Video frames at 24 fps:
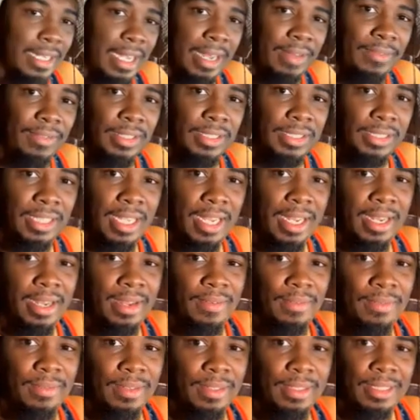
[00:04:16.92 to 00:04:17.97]
Davis
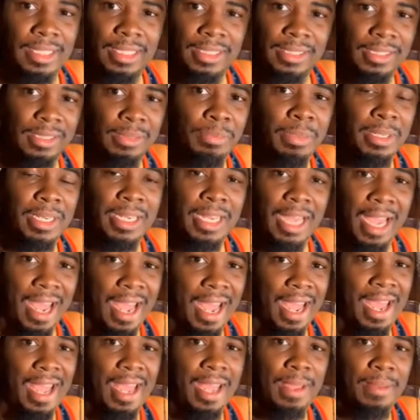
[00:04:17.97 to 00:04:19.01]
say, this is
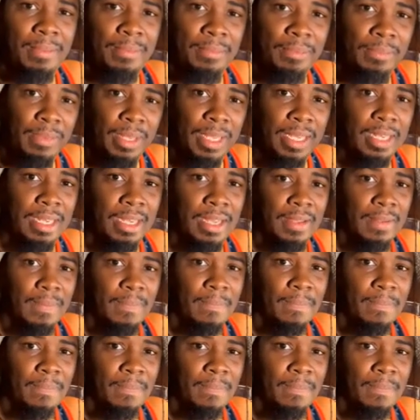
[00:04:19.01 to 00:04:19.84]
beyond me.